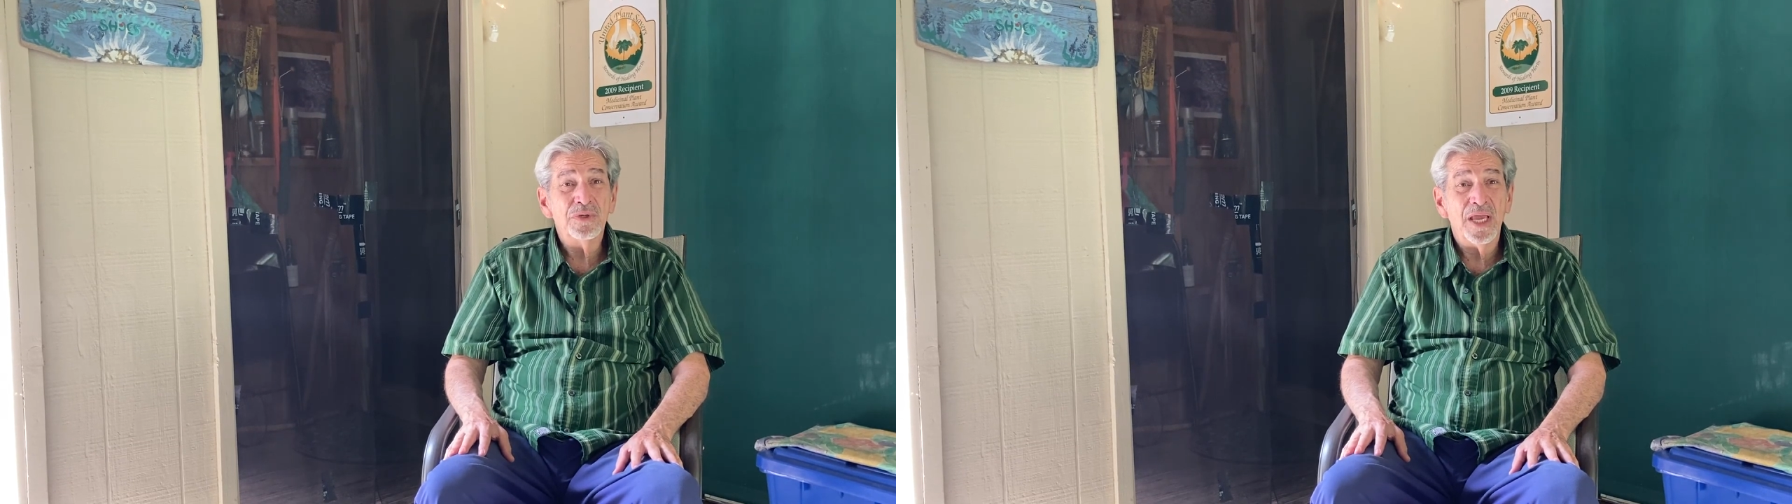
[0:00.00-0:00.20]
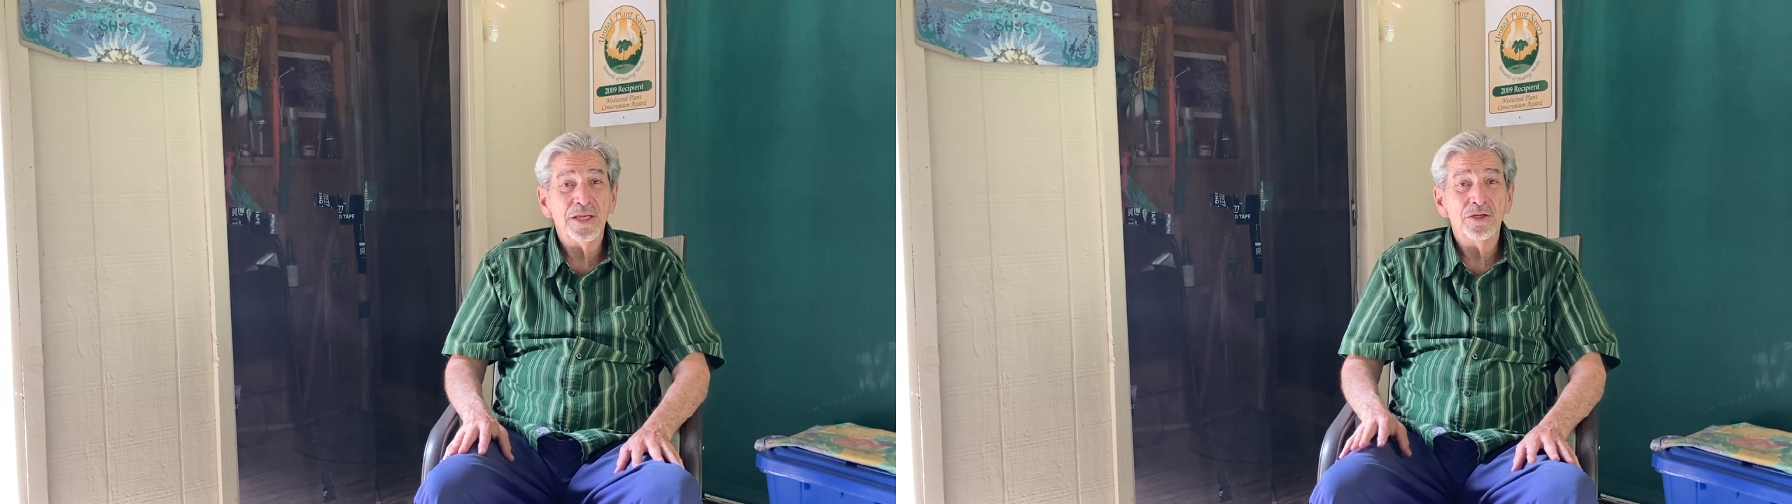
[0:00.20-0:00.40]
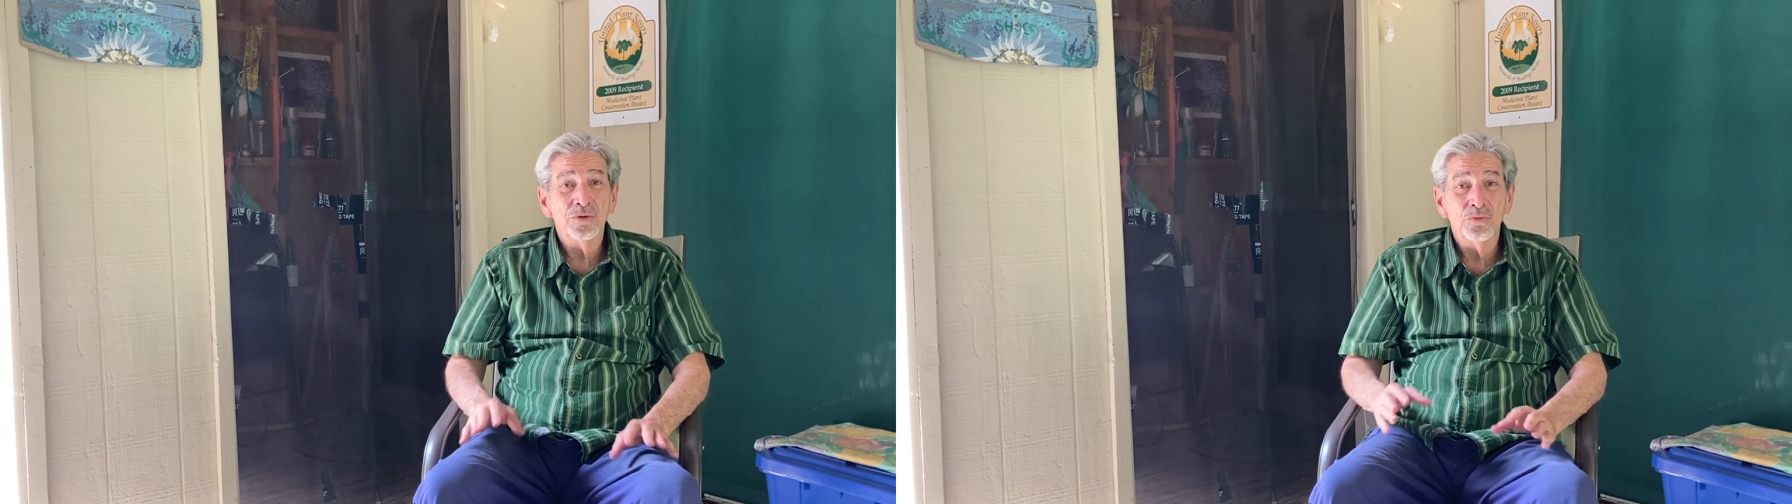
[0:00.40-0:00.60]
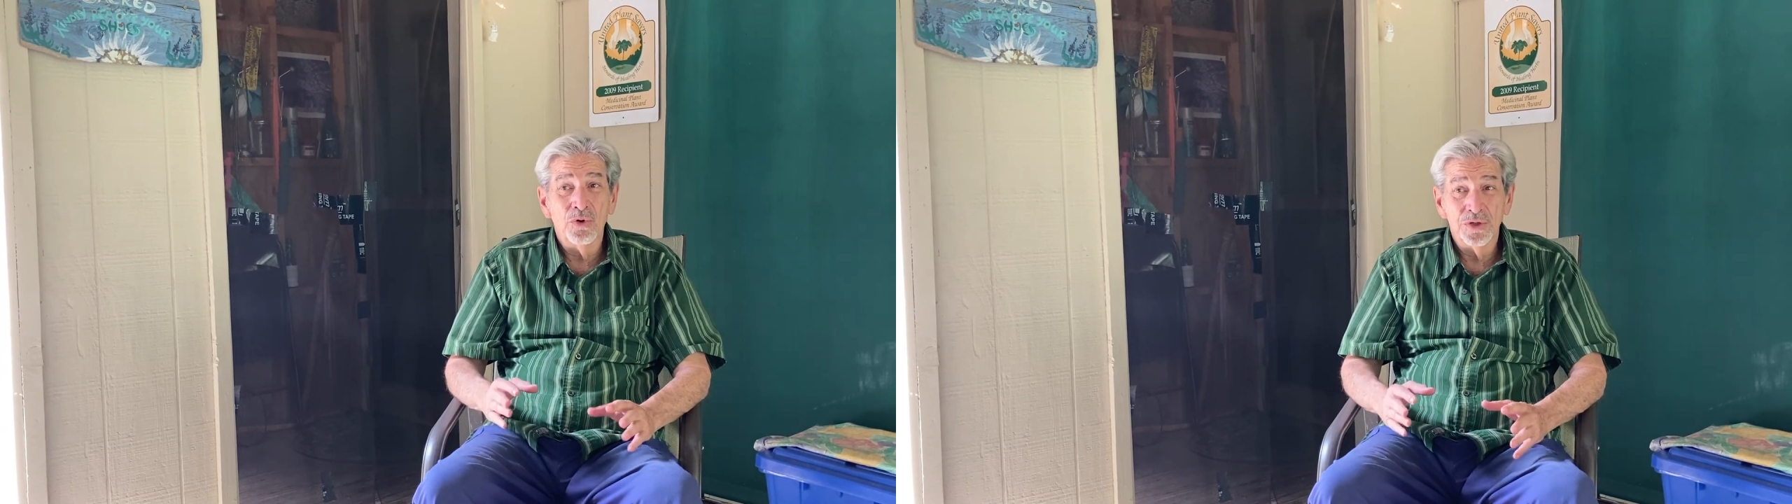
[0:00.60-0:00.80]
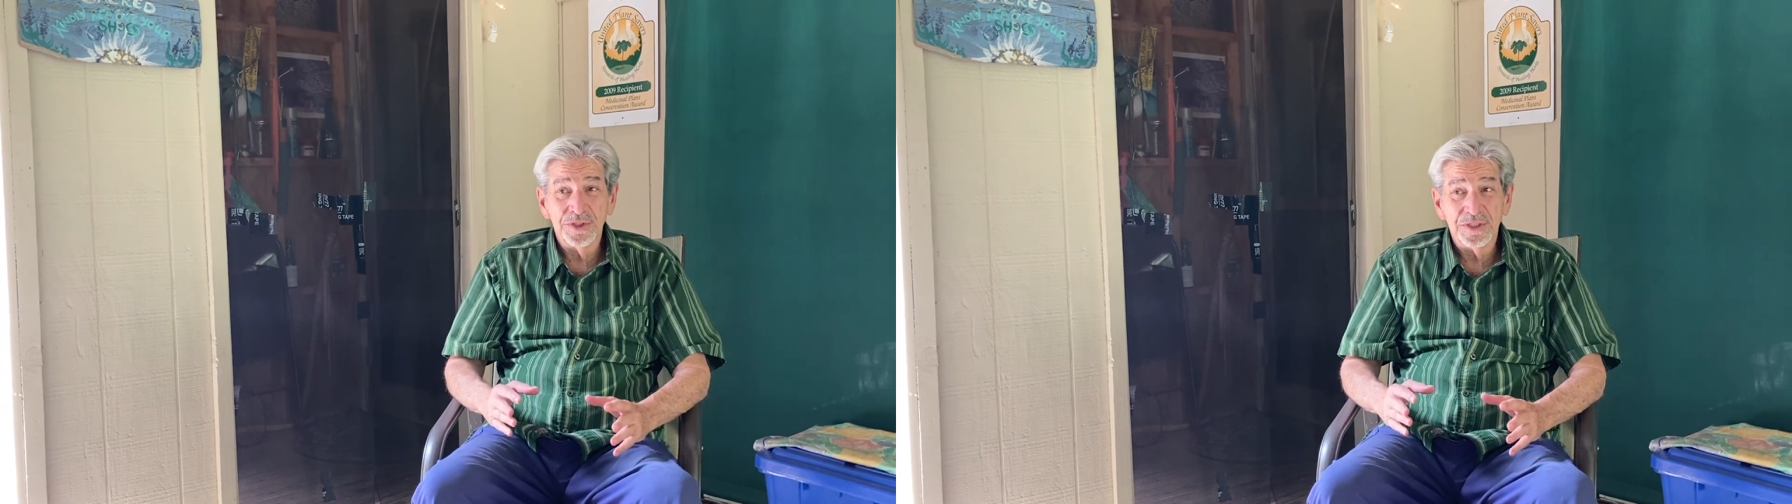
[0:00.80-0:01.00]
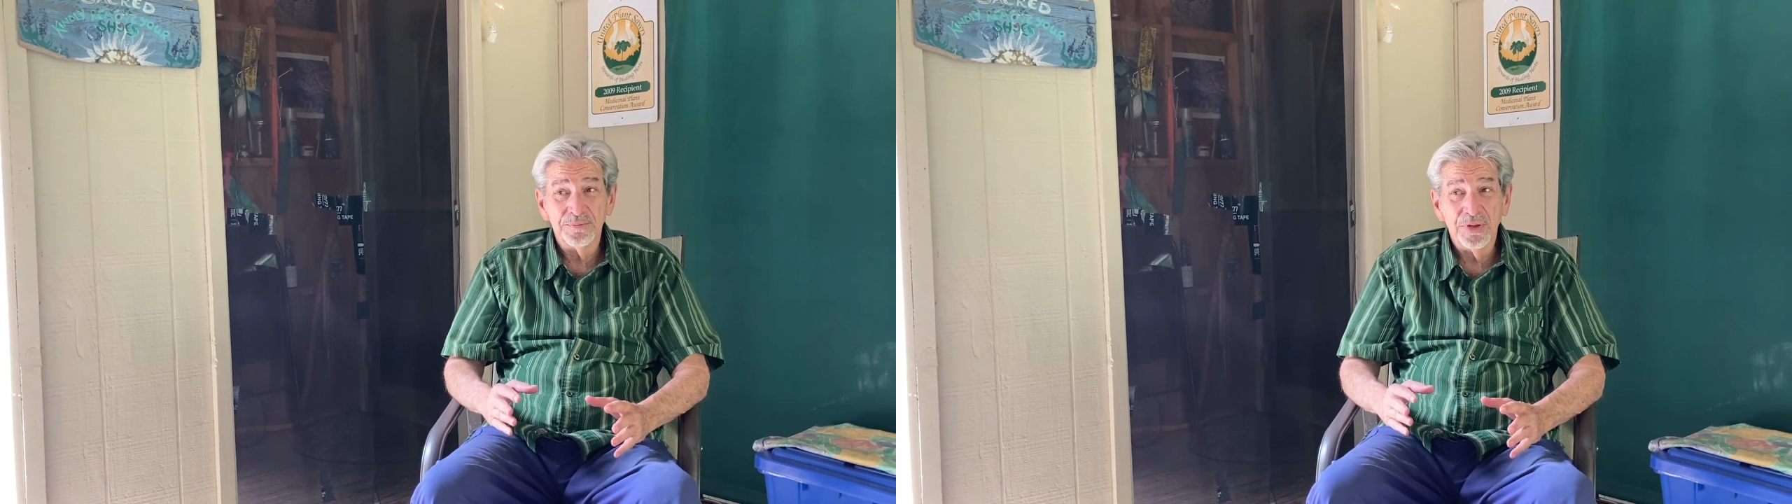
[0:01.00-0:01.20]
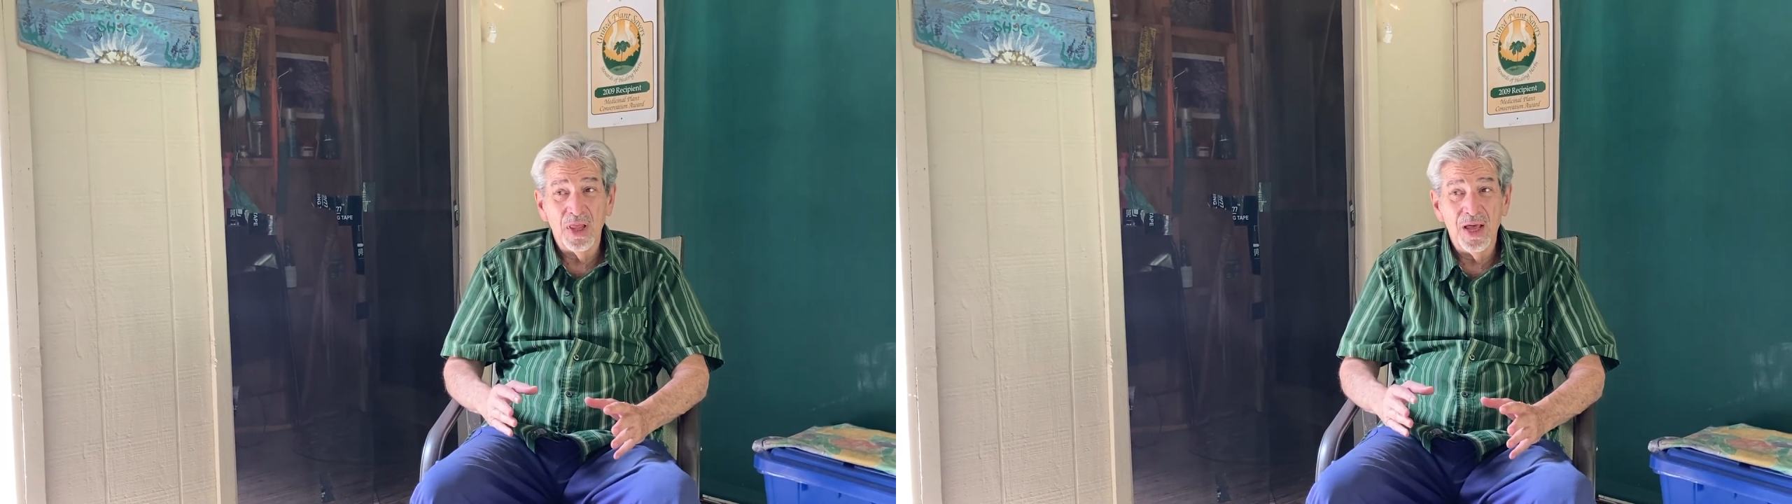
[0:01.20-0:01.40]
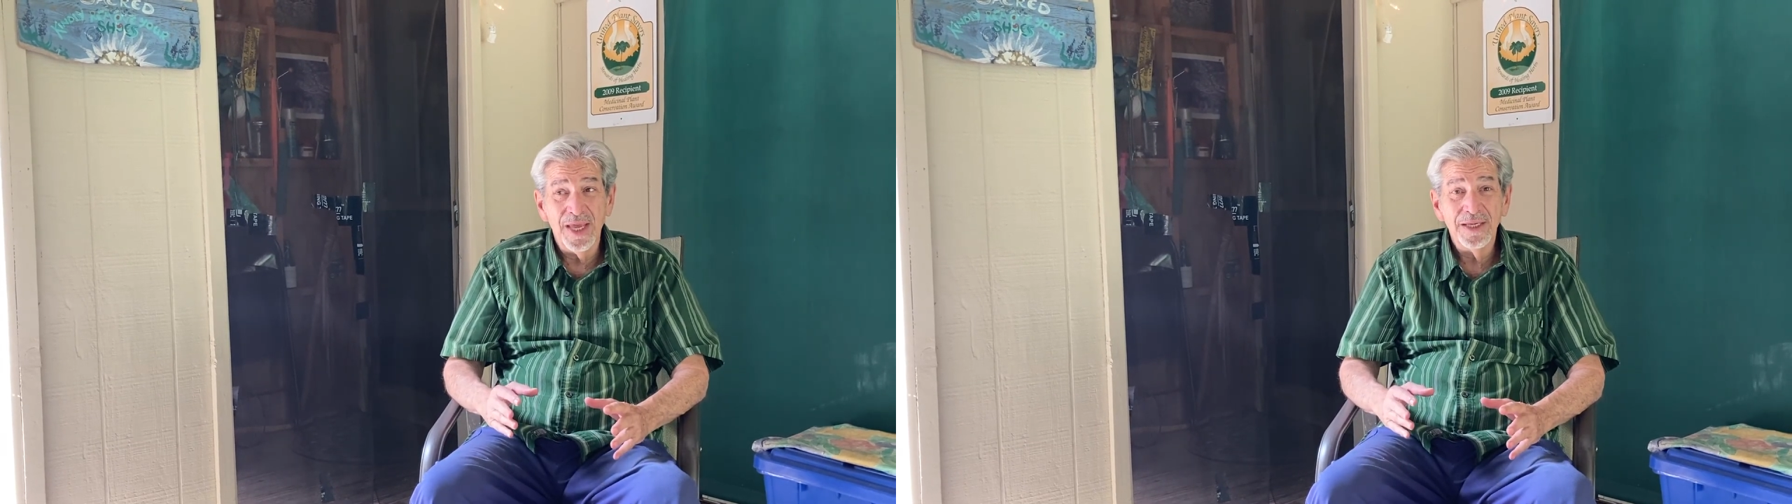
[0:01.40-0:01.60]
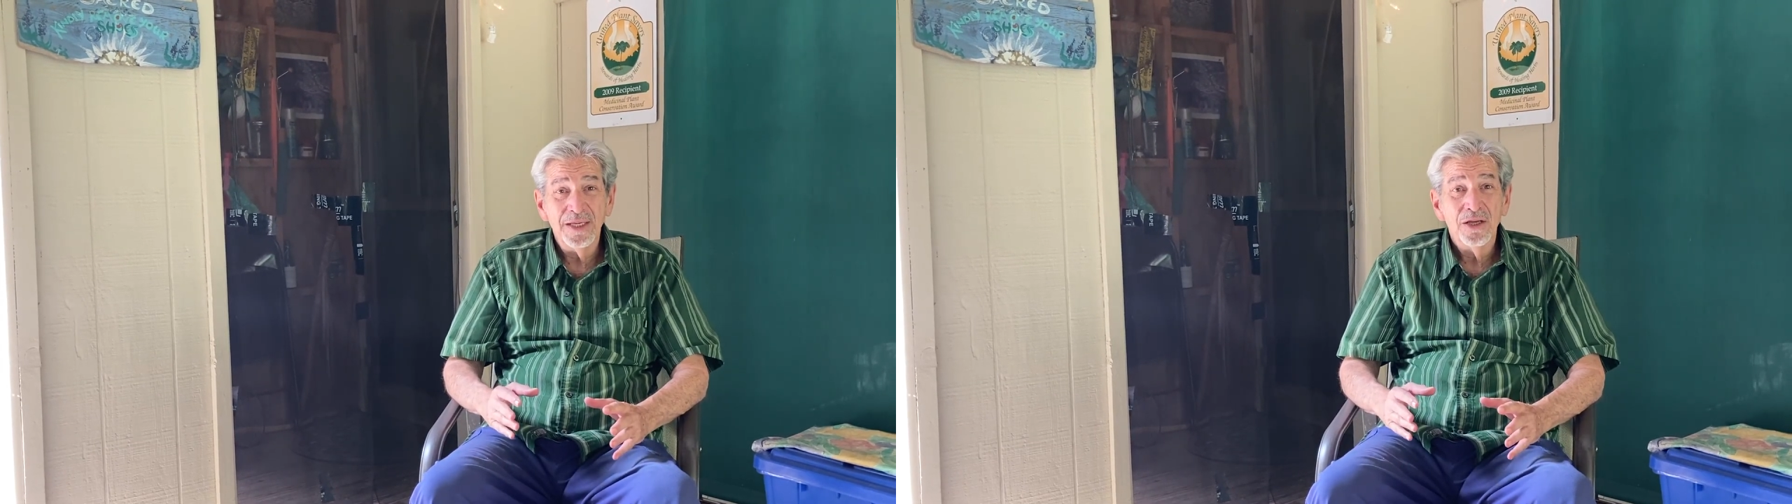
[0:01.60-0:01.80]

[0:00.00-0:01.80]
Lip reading: get your water supply,